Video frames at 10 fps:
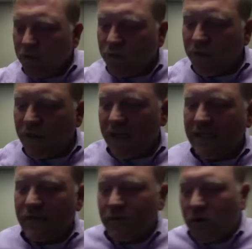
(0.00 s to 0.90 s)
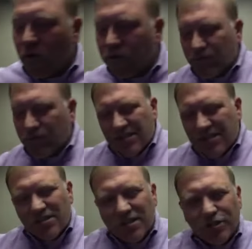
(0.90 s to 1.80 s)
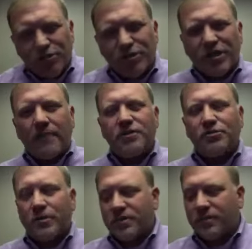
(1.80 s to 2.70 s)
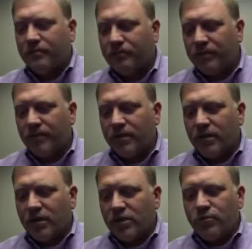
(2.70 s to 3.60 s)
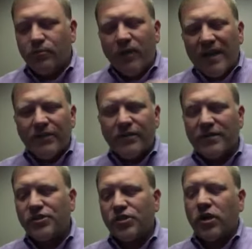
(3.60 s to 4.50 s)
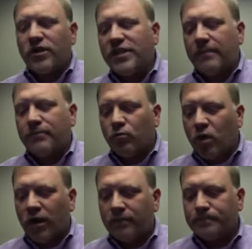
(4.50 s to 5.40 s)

through this, let's look at your job description. So we're right there at the start of chapter 1.